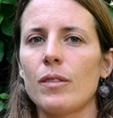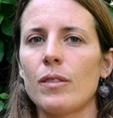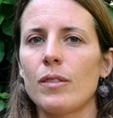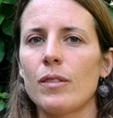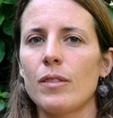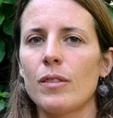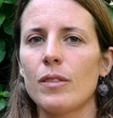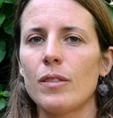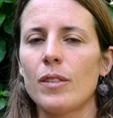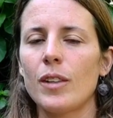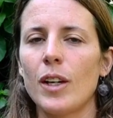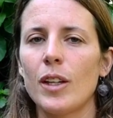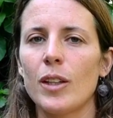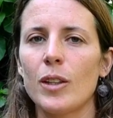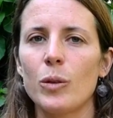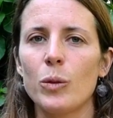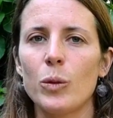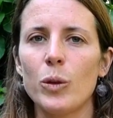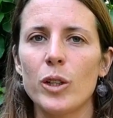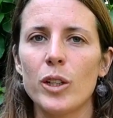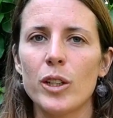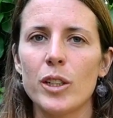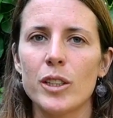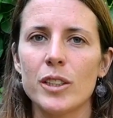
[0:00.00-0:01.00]
than the
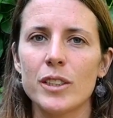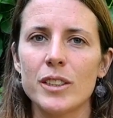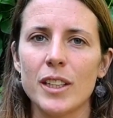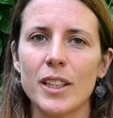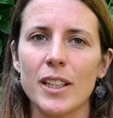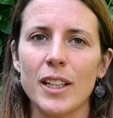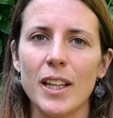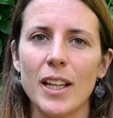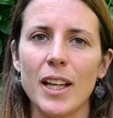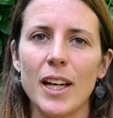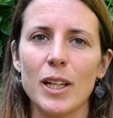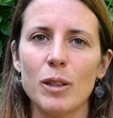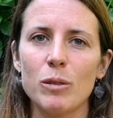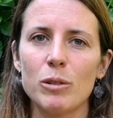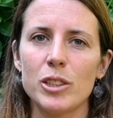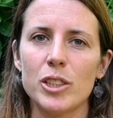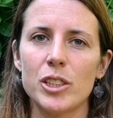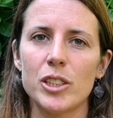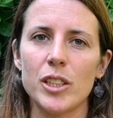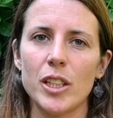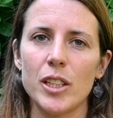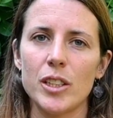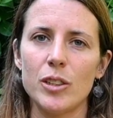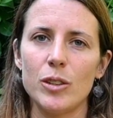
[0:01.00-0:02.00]
words and the
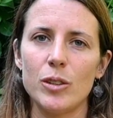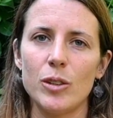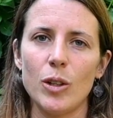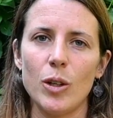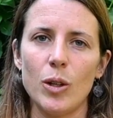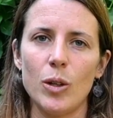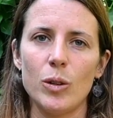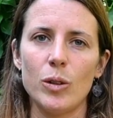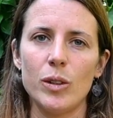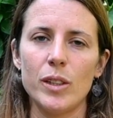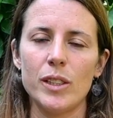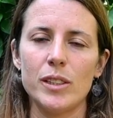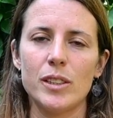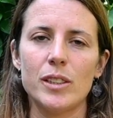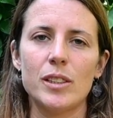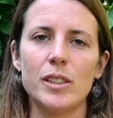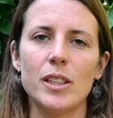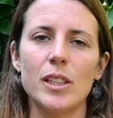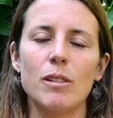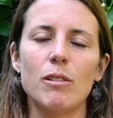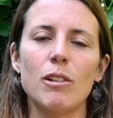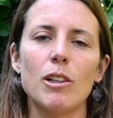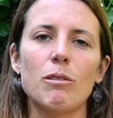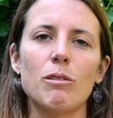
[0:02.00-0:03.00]
language that you know, and
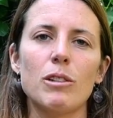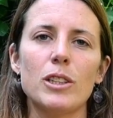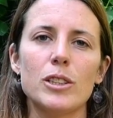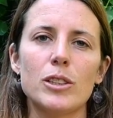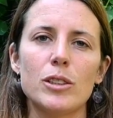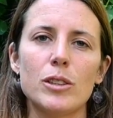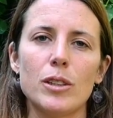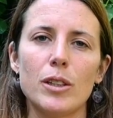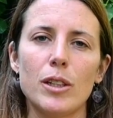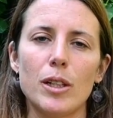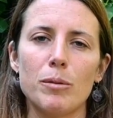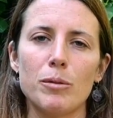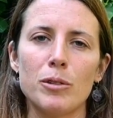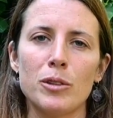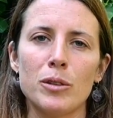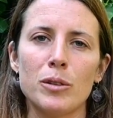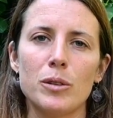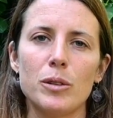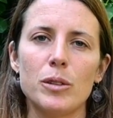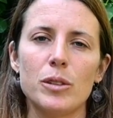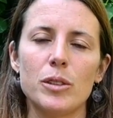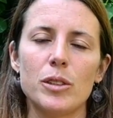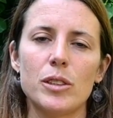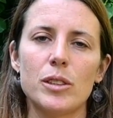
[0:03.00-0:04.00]
see what wants to come
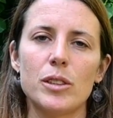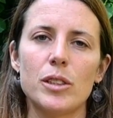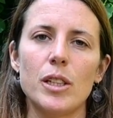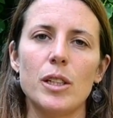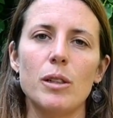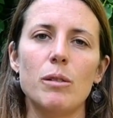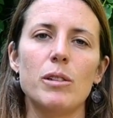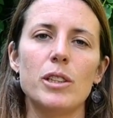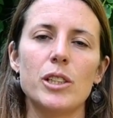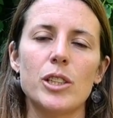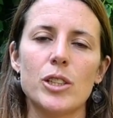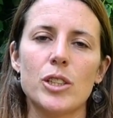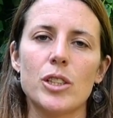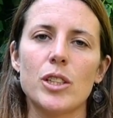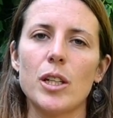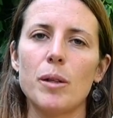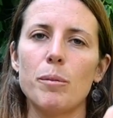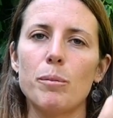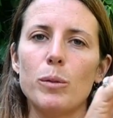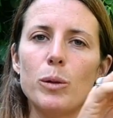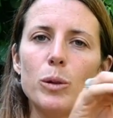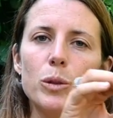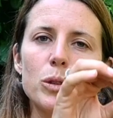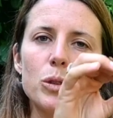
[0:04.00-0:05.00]
through. See which
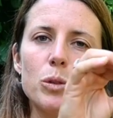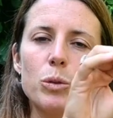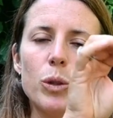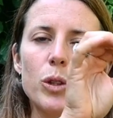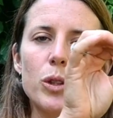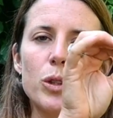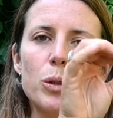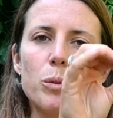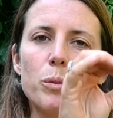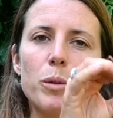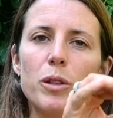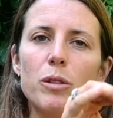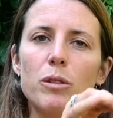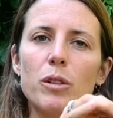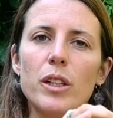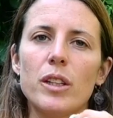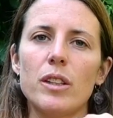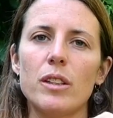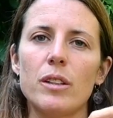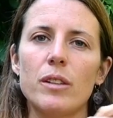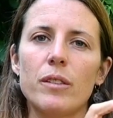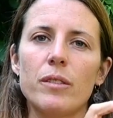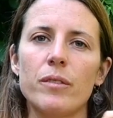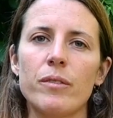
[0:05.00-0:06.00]
symbols want to be
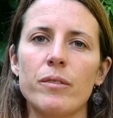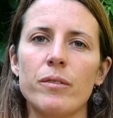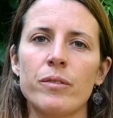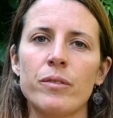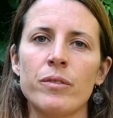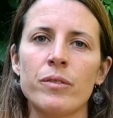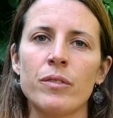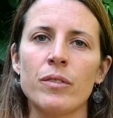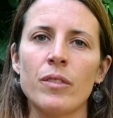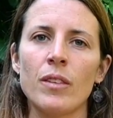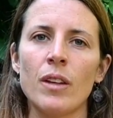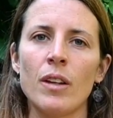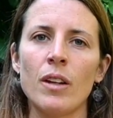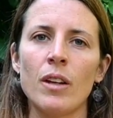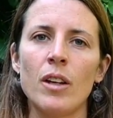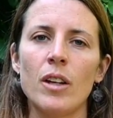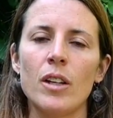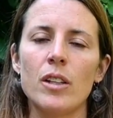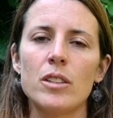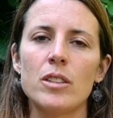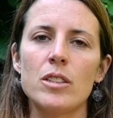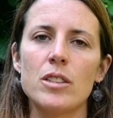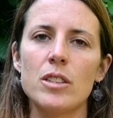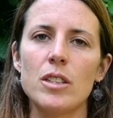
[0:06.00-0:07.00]
written.
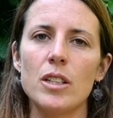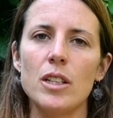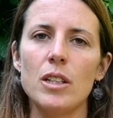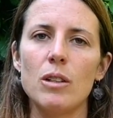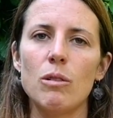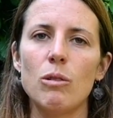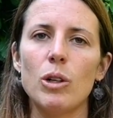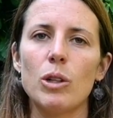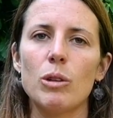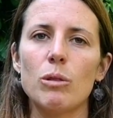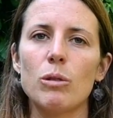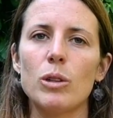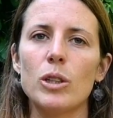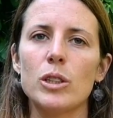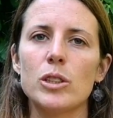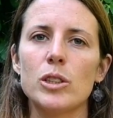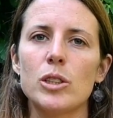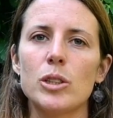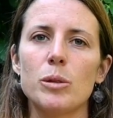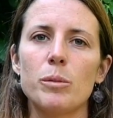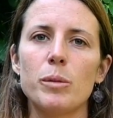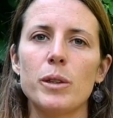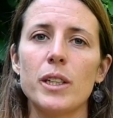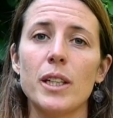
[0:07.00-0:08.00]
See what wants
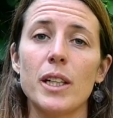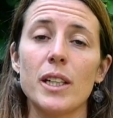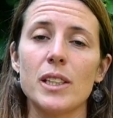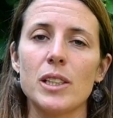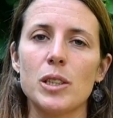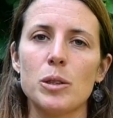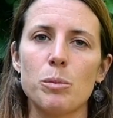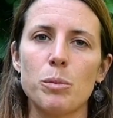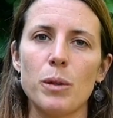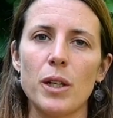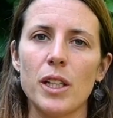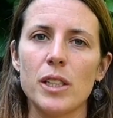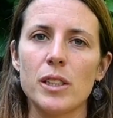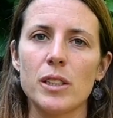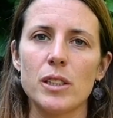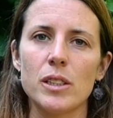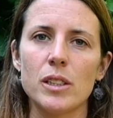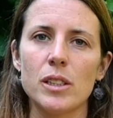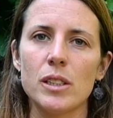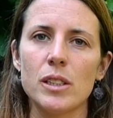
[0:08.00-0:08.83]
to be expressed.